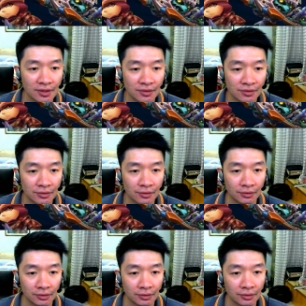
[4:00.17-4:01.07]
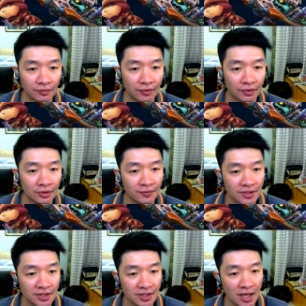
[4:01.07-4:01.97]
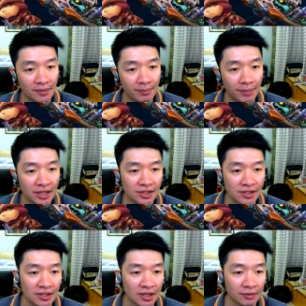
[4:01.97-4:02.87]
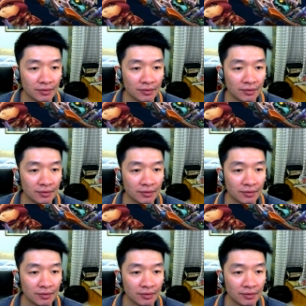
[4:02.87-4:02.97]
sword. For the first time, Patience Knight.